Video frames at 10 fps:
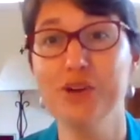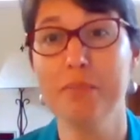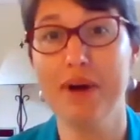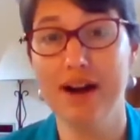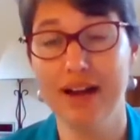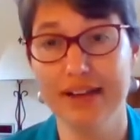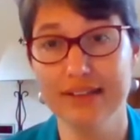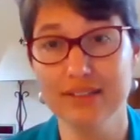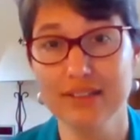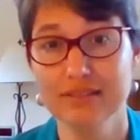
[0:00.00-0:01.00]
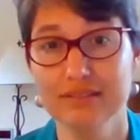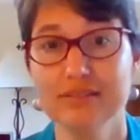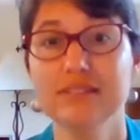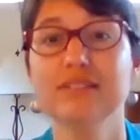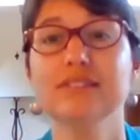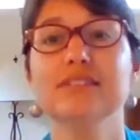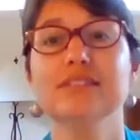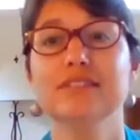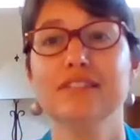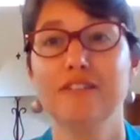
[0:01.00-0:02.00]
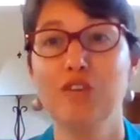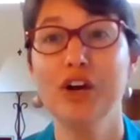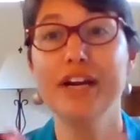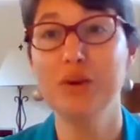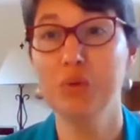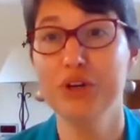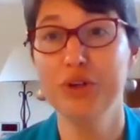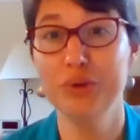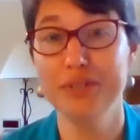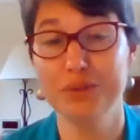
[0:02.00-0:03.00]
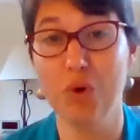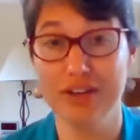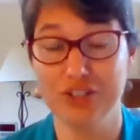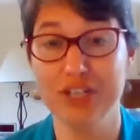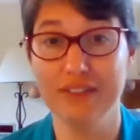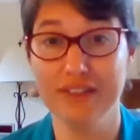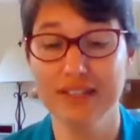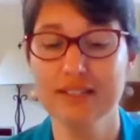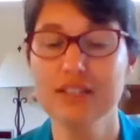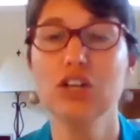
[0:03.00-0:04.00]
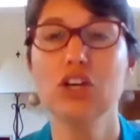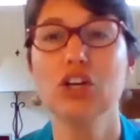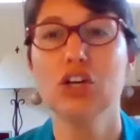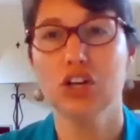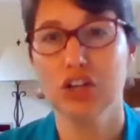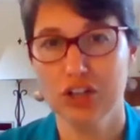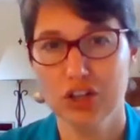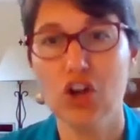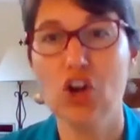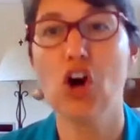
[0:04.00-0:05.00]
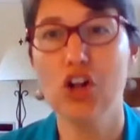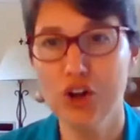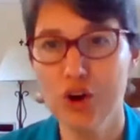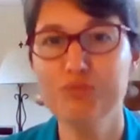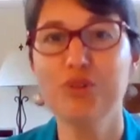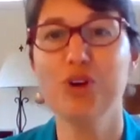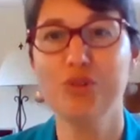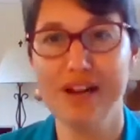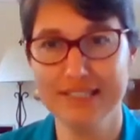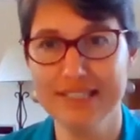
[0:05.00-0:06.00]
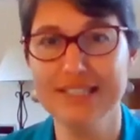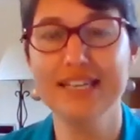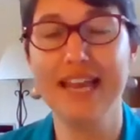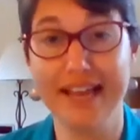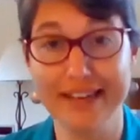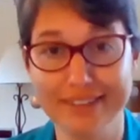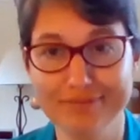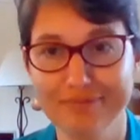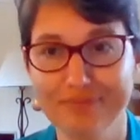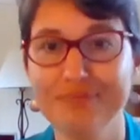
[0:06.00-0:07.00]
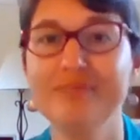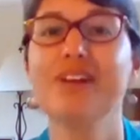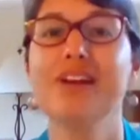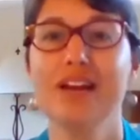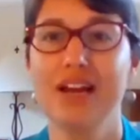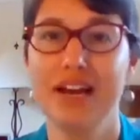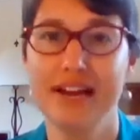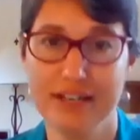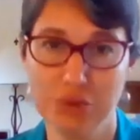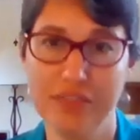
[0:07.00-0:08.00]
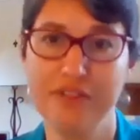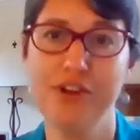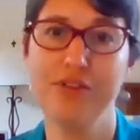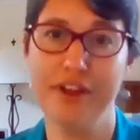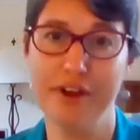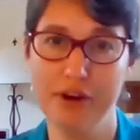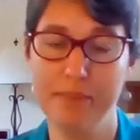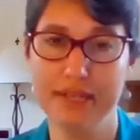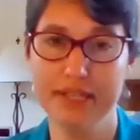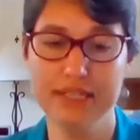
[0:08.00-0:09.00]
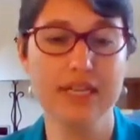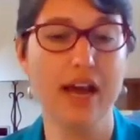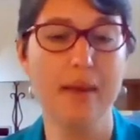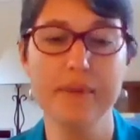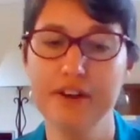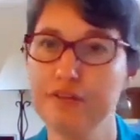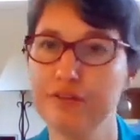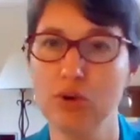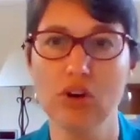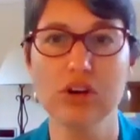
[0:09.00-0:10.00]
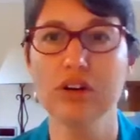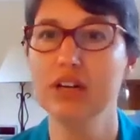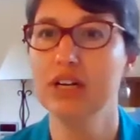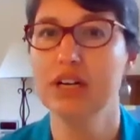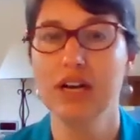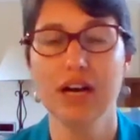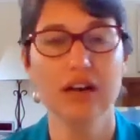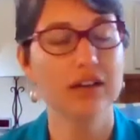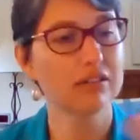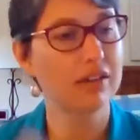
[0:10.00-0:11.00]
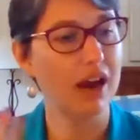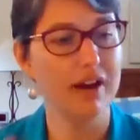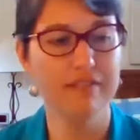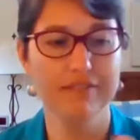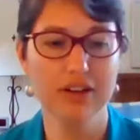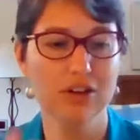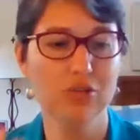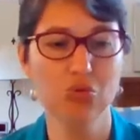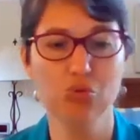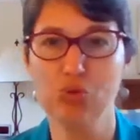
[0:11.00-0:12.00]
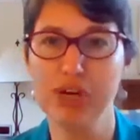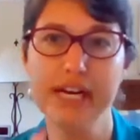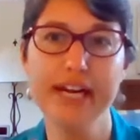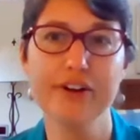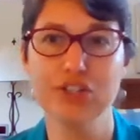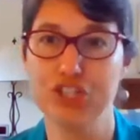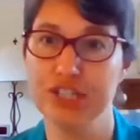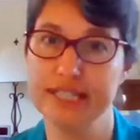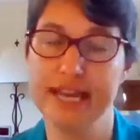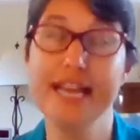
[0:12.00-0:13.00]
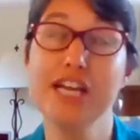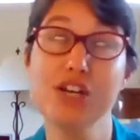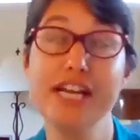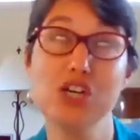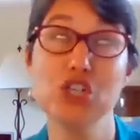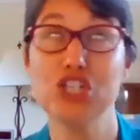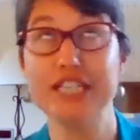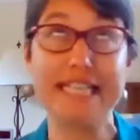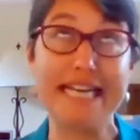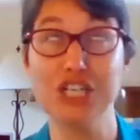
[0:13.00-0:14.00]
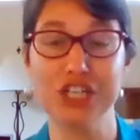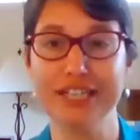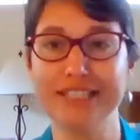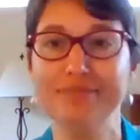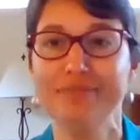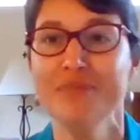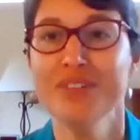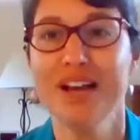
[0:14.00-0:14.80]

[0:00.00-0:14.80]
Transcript: in your mind, for anyone who is watching this, call Hopeful Horizons again, connect with your therapist, come in for a kind of a re-energization